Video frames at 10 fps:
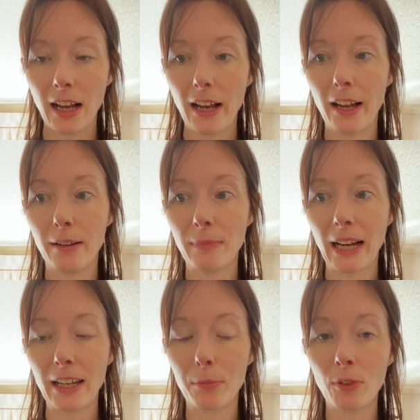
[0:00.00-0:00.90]
And
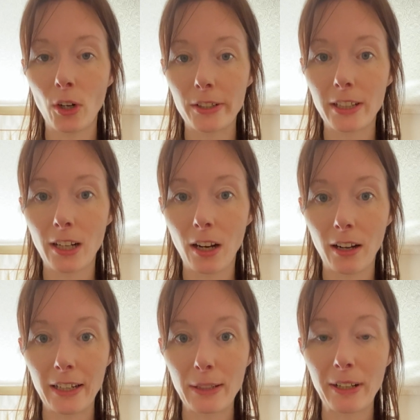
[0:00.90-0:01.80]
I'm not going to
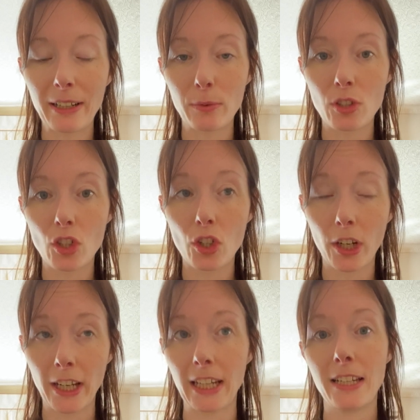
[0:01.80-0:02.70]
lie, when it was
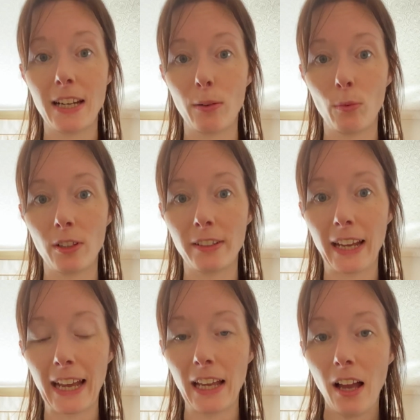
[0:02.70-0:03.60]
chucking it down one
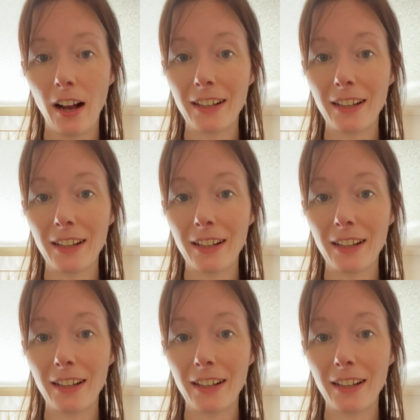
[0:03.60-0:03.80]
day,